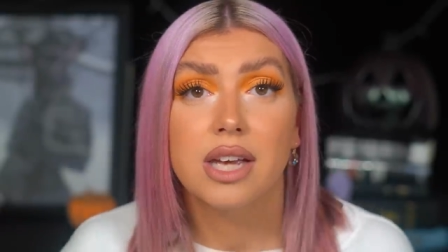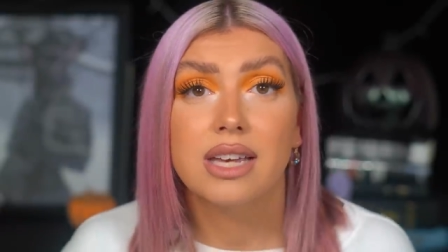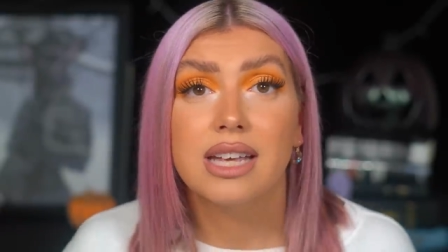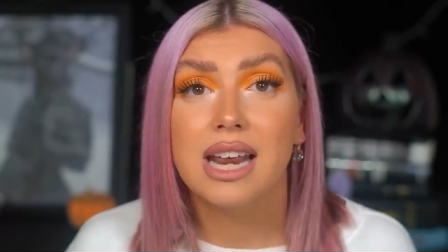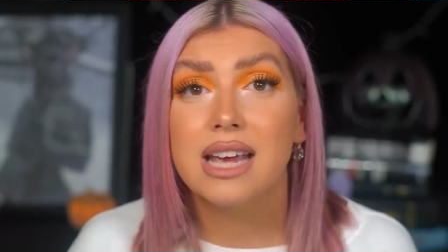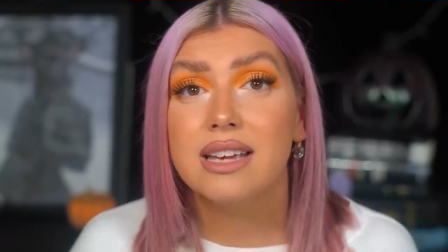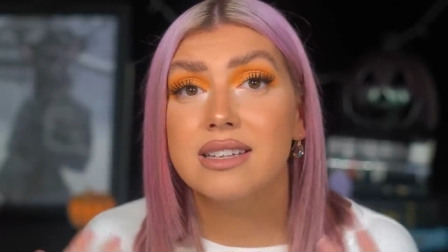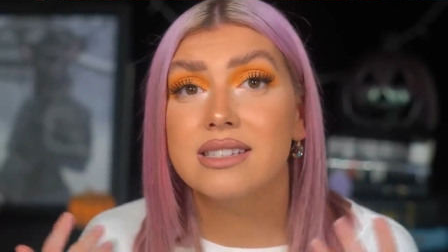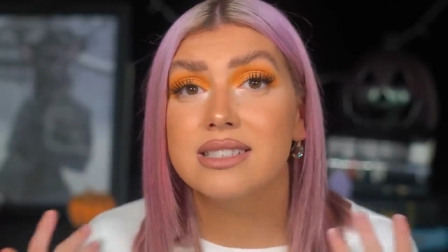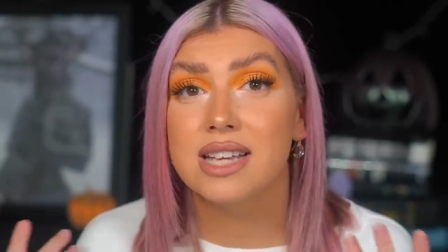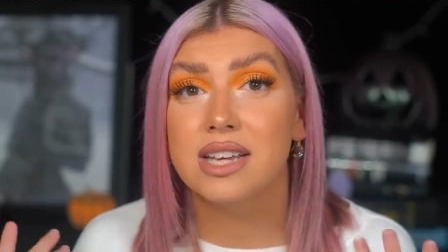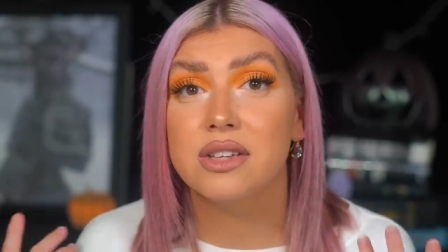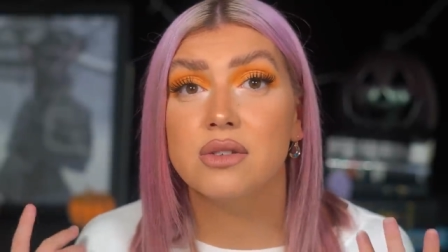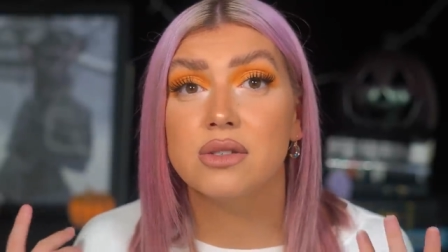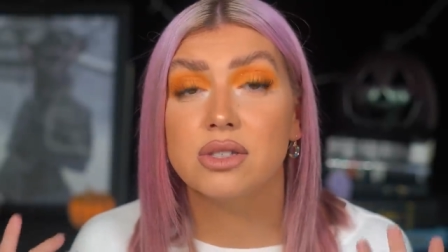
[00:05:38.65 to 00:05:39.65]
Greg
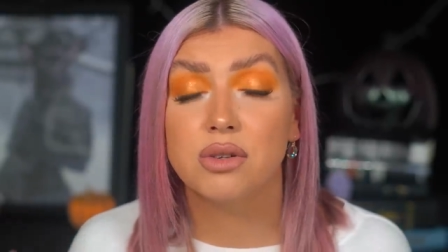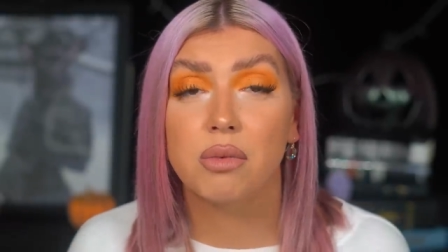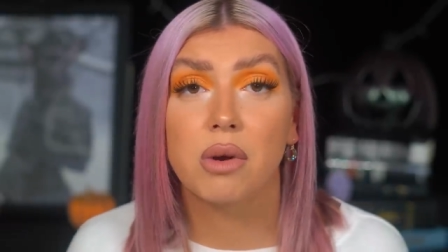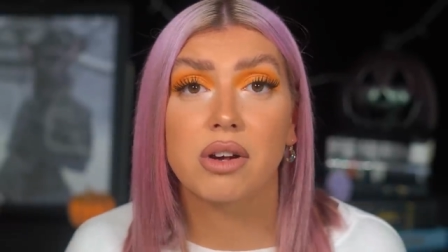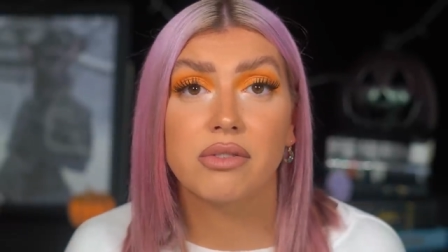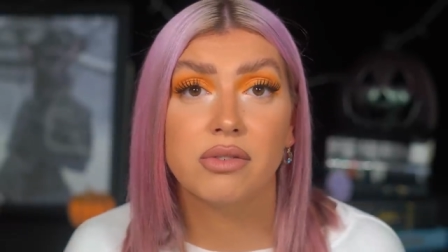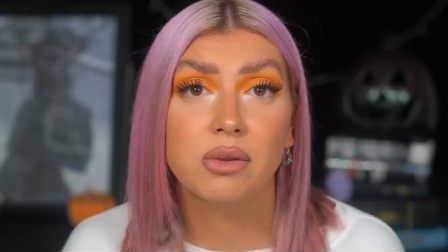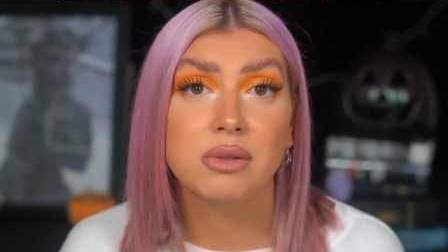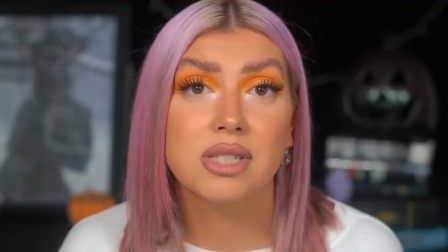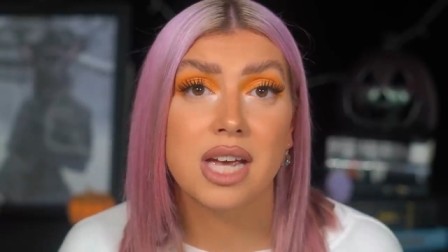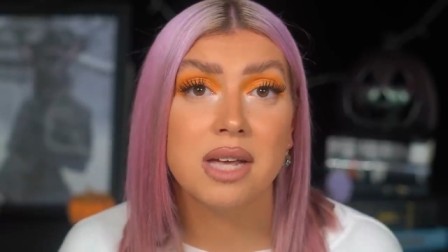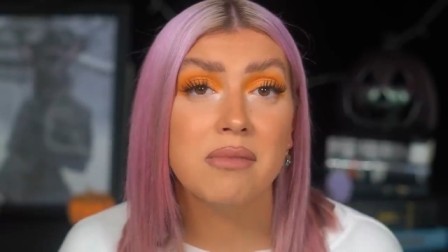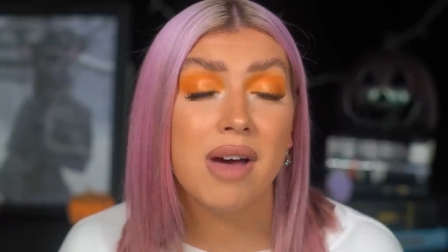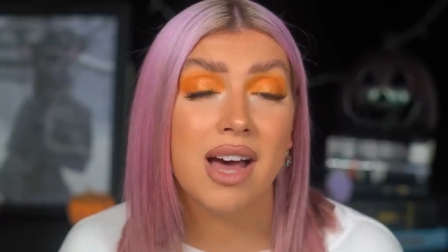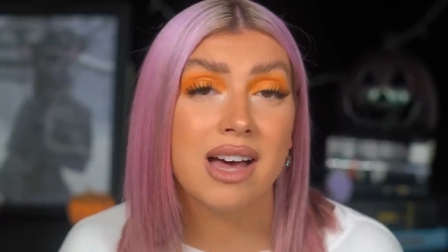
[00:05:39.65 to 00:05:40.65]
continues to work full
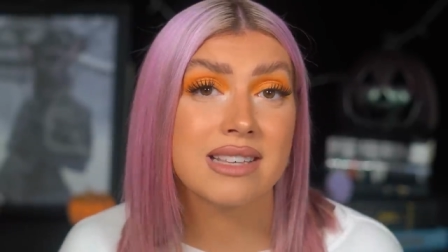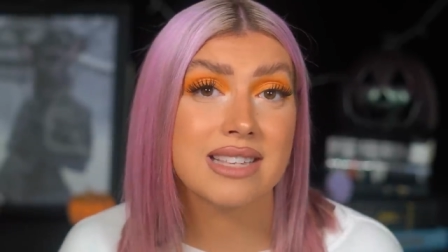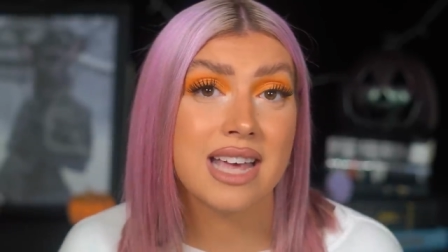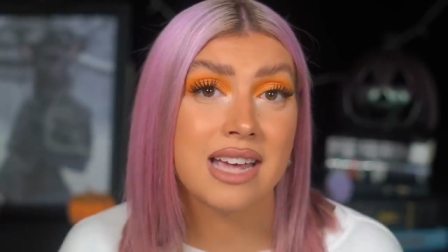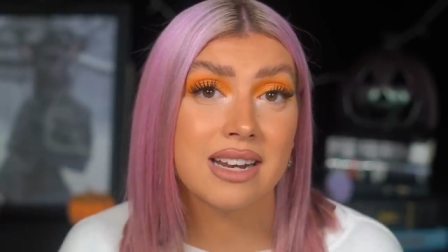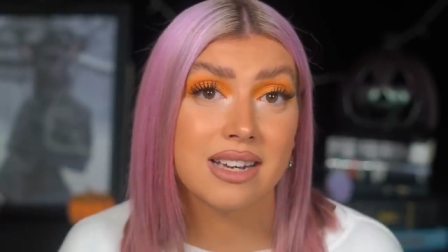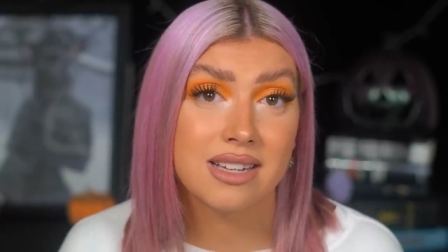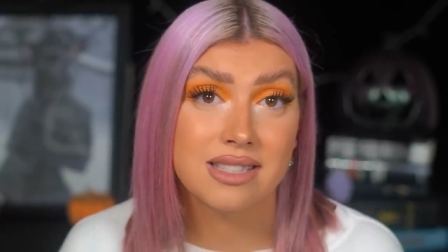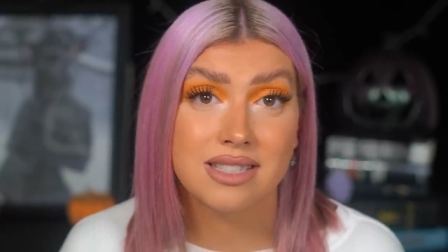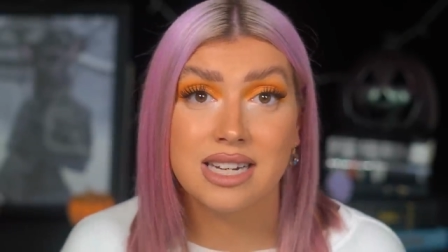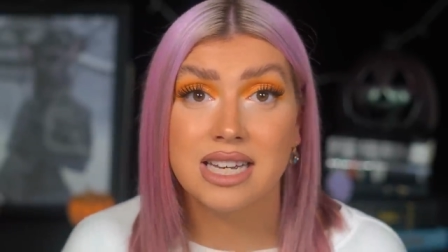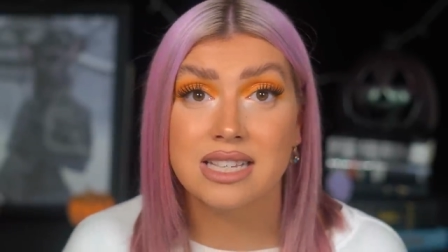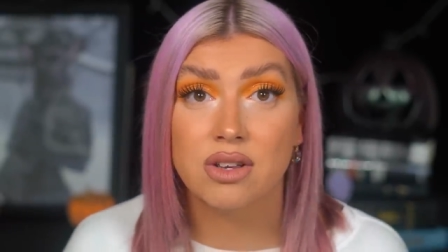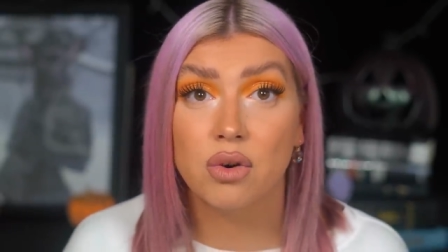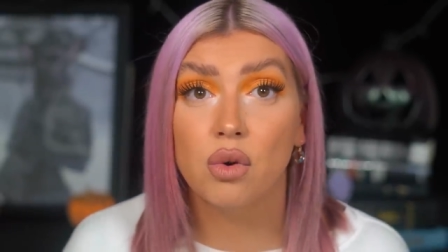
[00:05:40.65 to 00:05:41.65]
time as Erica
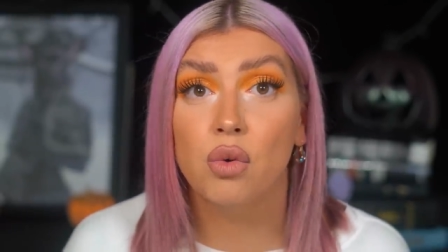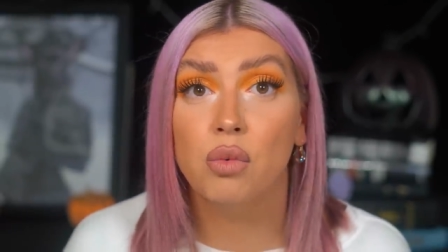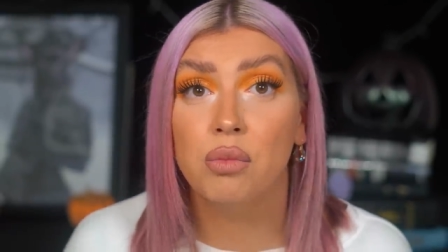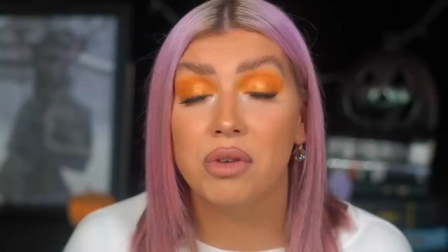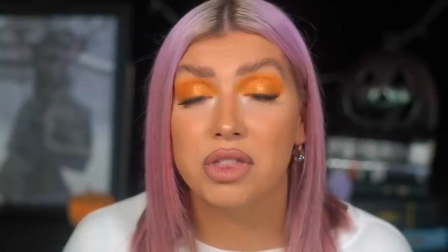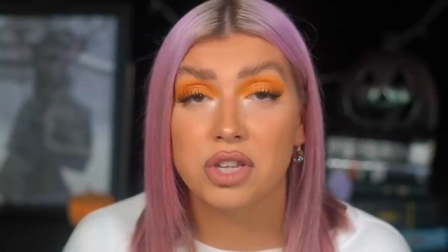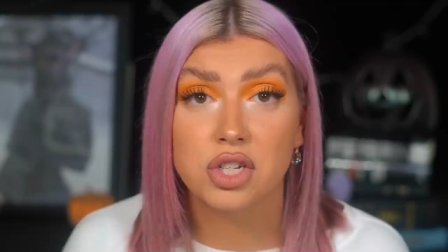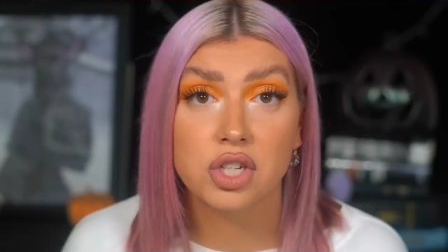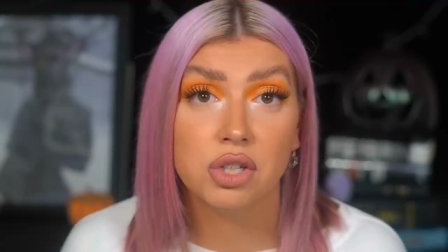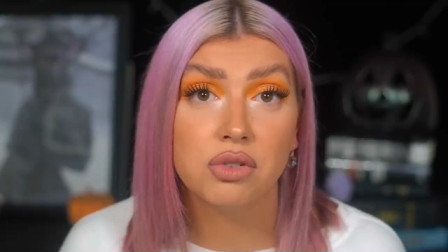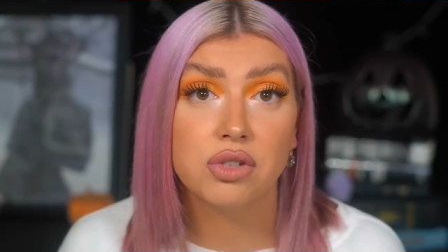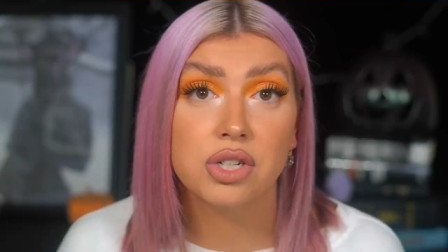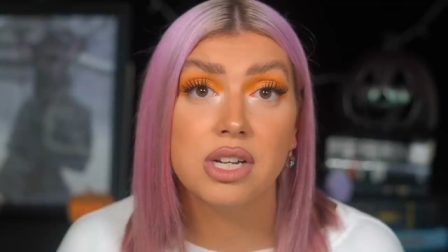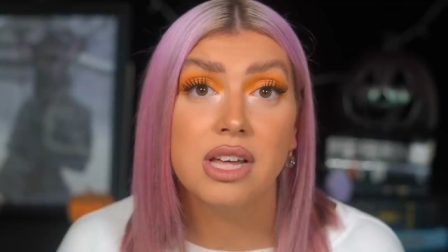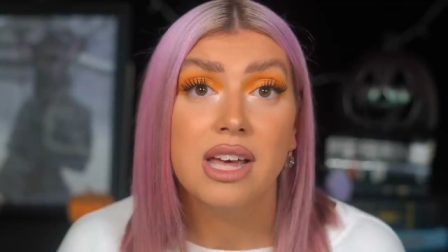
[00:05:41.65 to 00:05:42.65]
stays at home with the
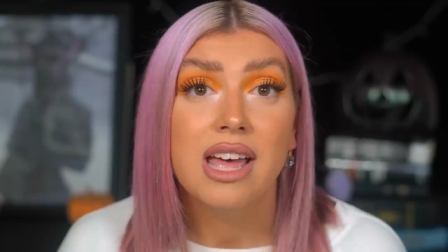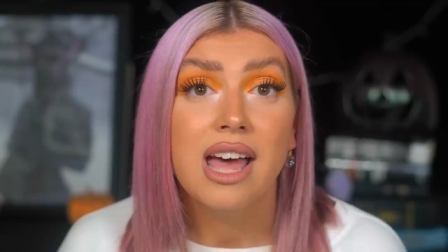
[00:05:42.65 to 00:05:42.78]
children,